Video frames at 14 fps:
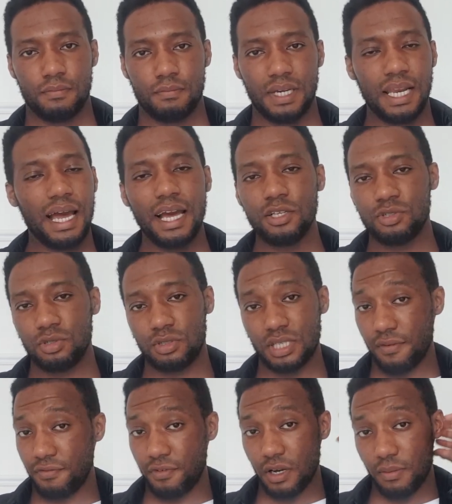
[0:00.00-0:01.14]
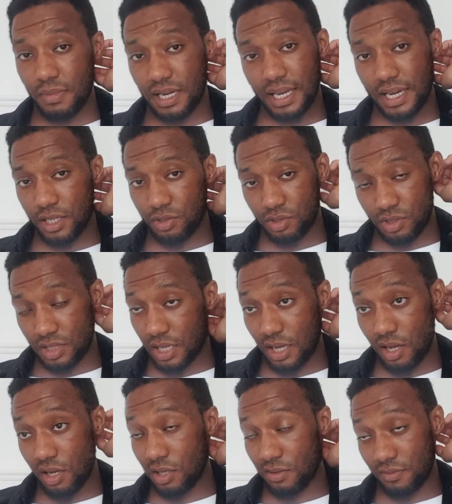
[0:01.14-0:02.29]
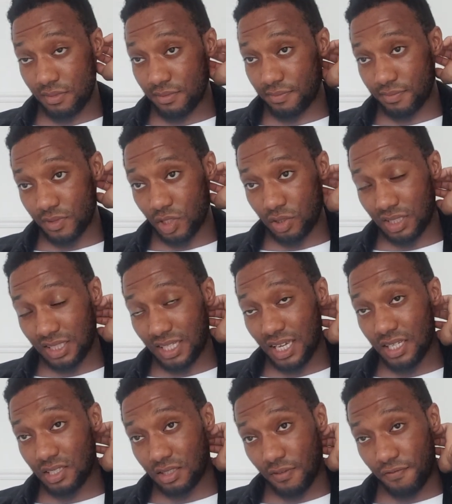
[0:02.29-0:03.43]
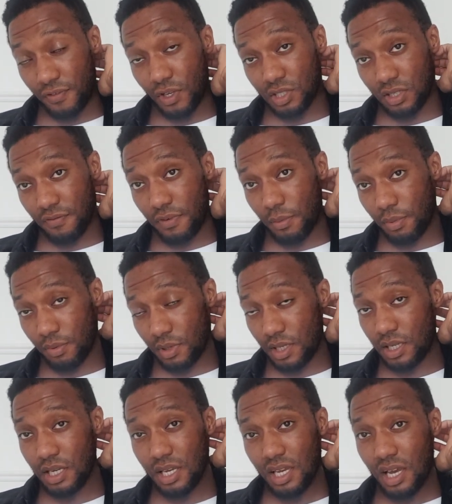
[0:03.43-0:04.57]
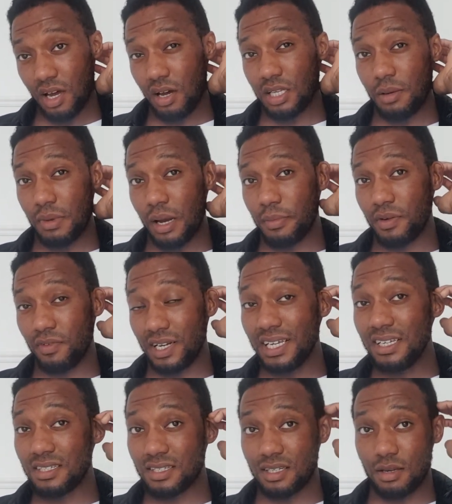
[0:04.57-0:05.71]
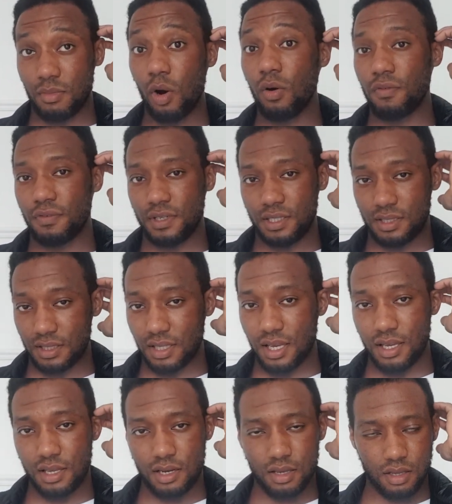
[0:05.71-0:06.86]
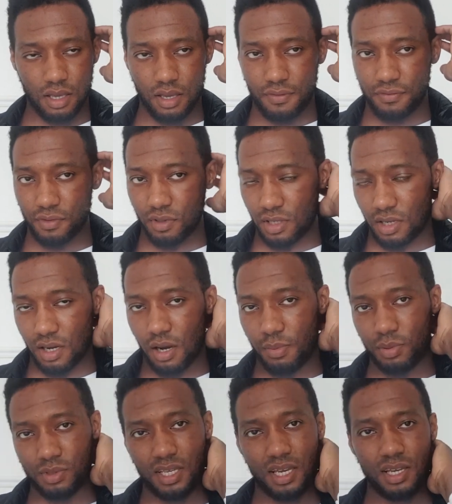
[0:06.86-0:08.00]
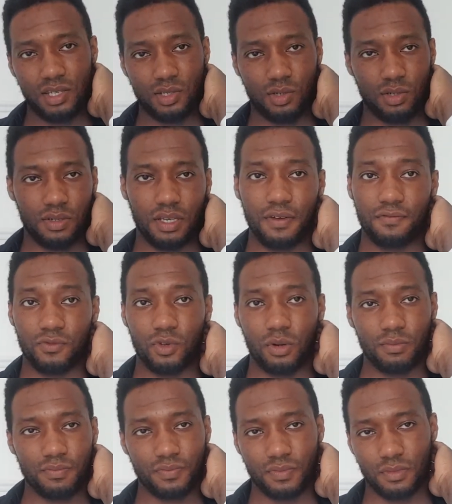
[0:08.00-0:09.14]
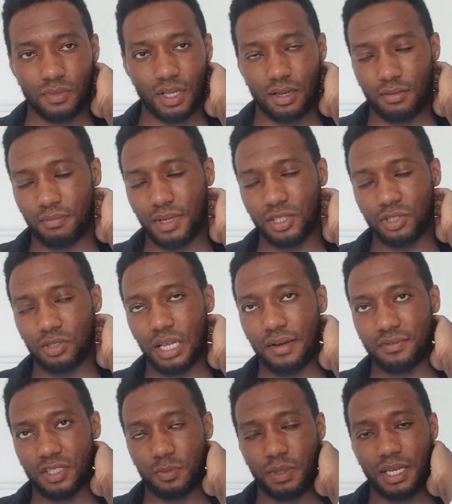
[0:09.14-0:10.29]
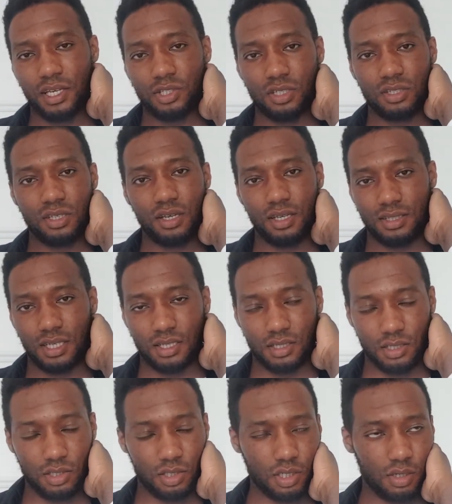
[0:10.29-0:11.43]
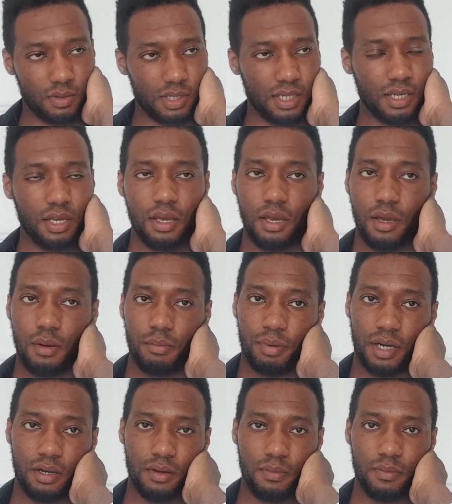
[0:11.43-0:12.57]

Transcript: Man like Andrew Tate, free up man like Andrew Tate, I heard. Because today is the 1st of February. They might be releasing him, hopefully, today, innit? Yeah, if not in a couple of days, or if not, like, man shouldn't have to spend an extra 30 days in jail. Innit? But